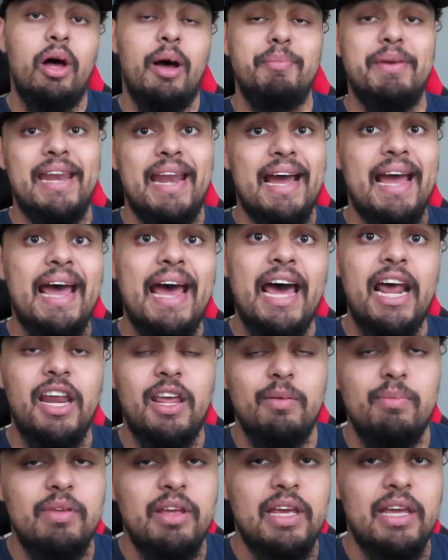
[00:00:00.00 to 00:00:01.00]
I mean, I had
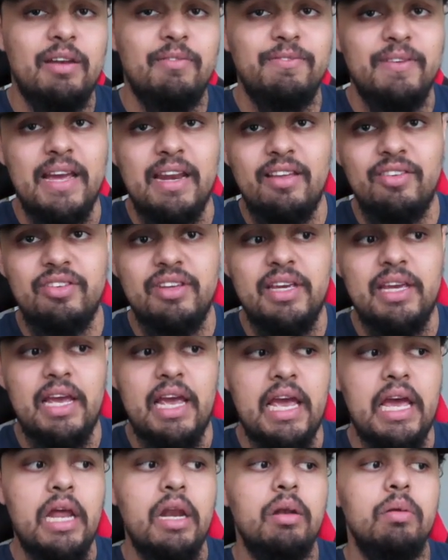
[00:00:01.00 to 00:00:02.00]
him in fantasy,
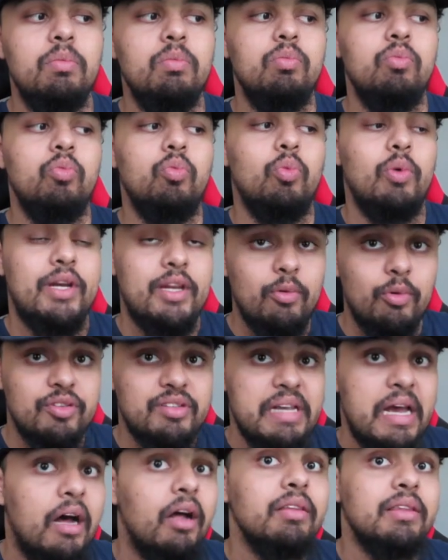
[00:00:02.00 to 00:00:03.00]
and when he was
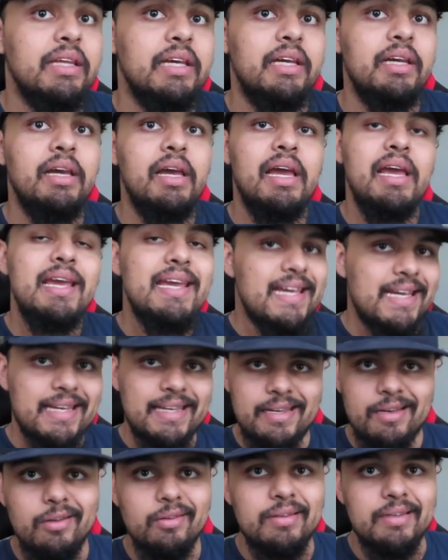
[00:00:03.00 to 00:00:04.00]
healthy, he
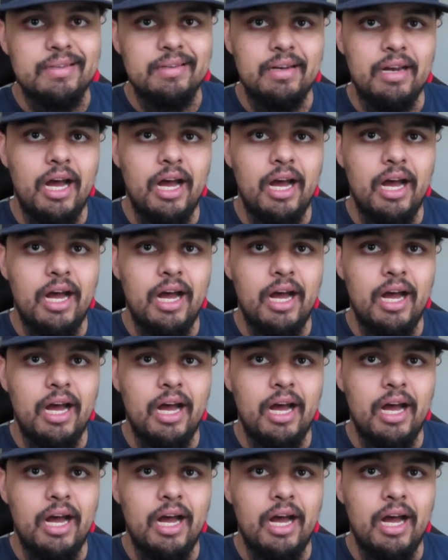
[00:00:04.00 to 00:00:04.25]
killed it.